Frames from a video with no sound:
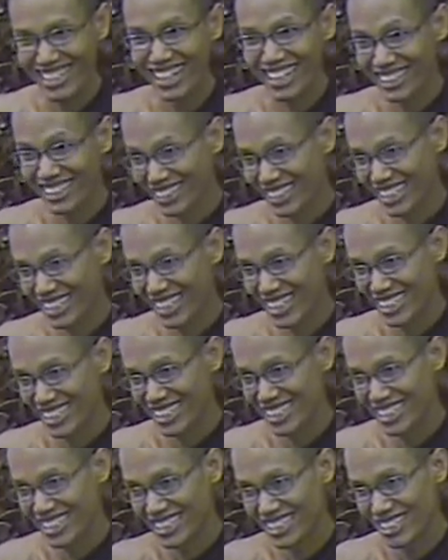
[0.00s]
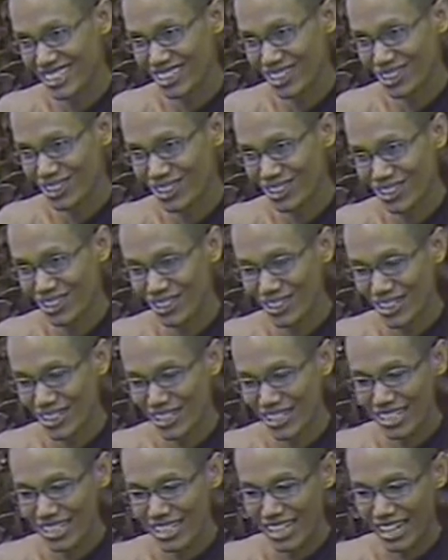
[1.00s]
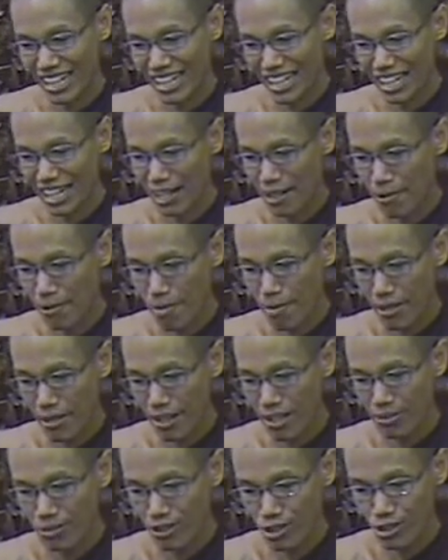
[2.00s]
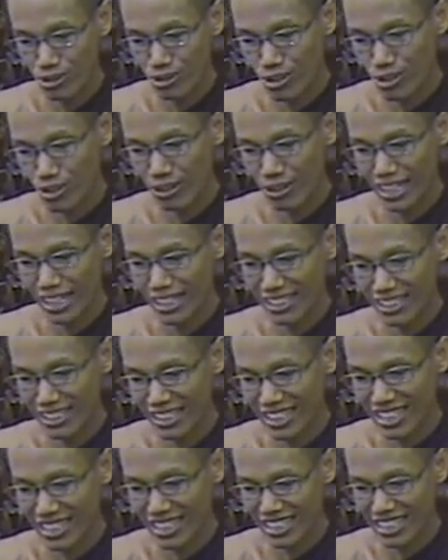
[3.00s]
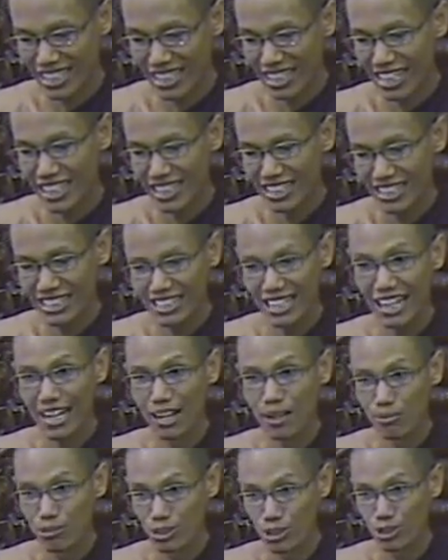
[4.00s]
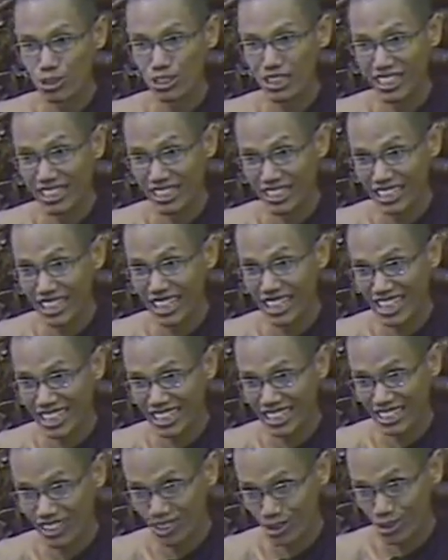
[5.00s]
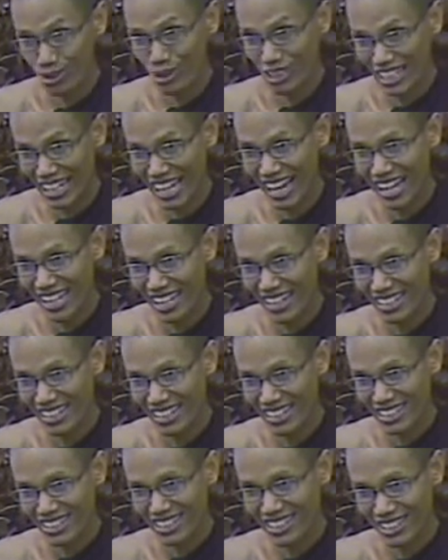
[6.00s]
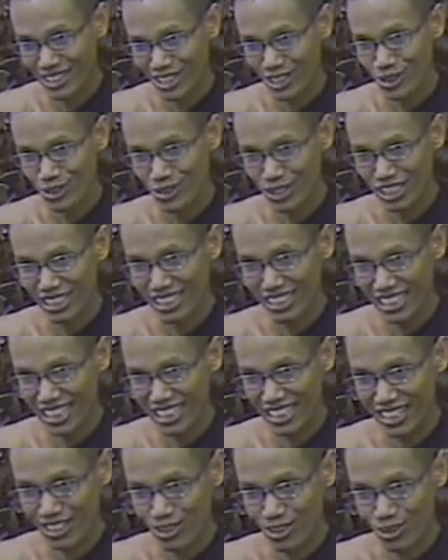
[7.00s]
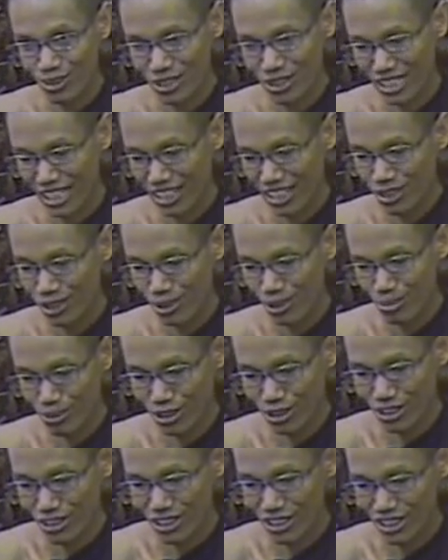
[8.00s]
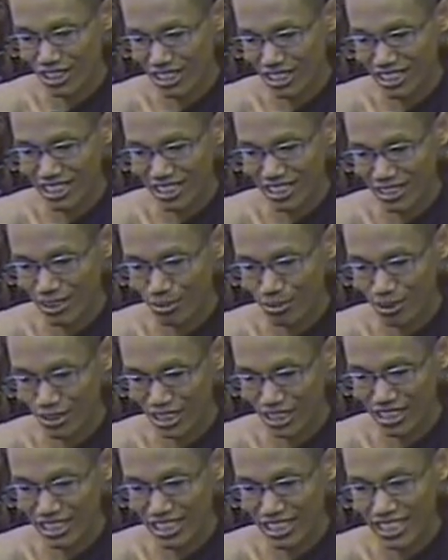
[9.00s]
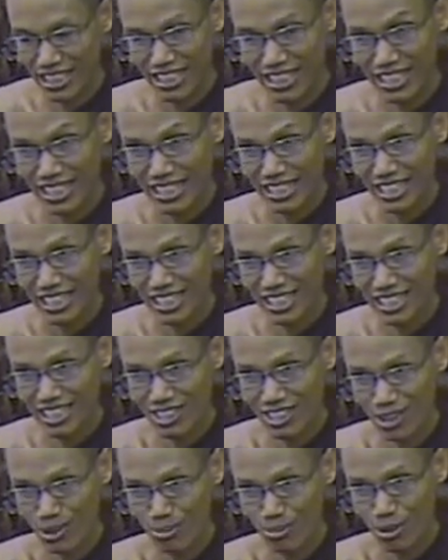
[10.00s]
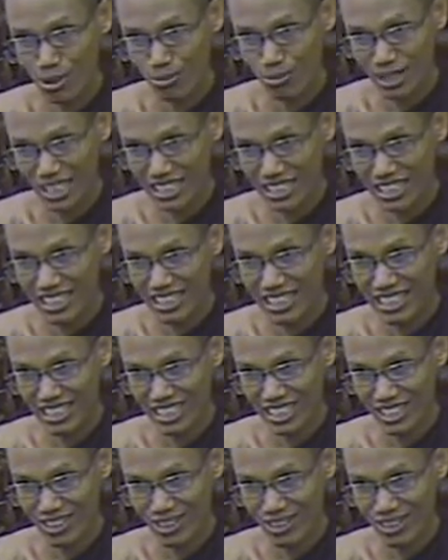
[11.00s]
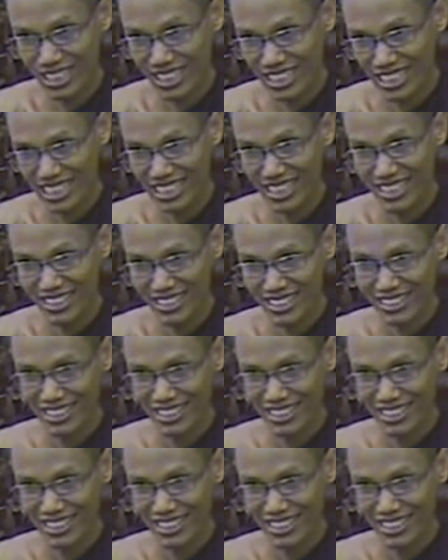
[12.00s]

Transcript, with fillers: like that. So uh, if you know like that, anytime you can get kusala you can get a kusala. So because of this, the Buddha say, essence of property is a donation.